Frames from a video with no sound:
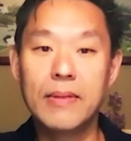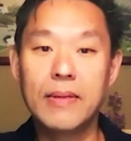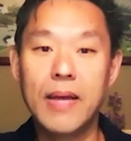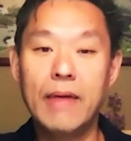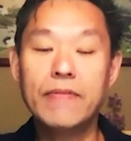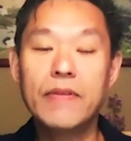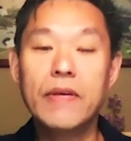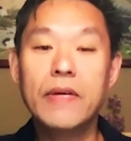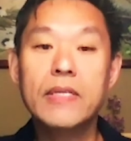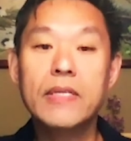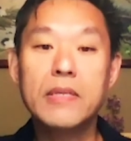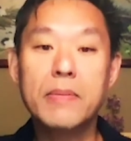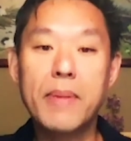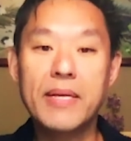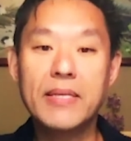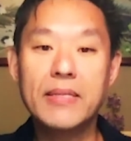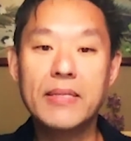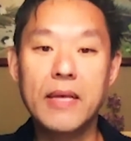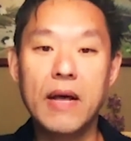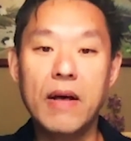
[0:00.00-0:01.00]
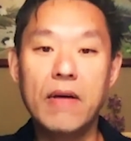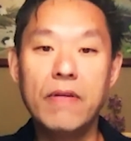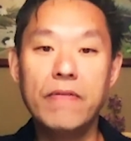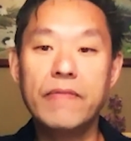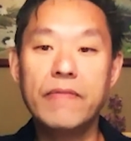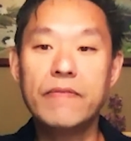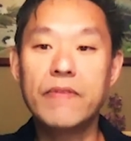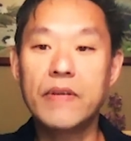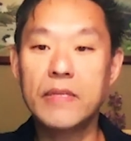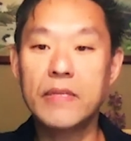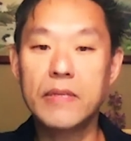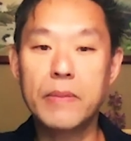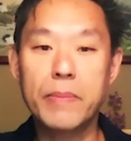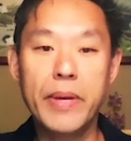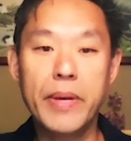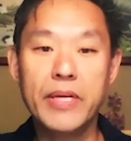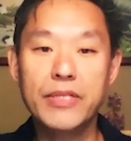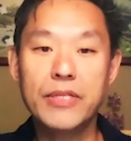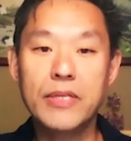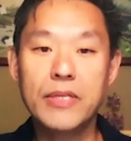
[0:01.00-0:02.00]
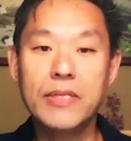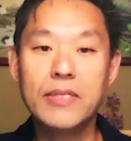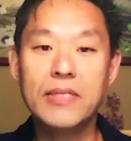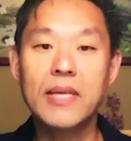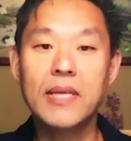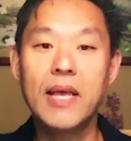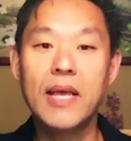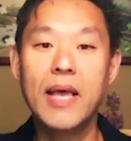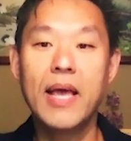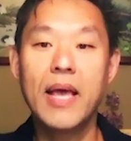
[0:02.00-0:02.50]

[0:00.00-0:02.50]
I've done it to myself. I've done it to patients.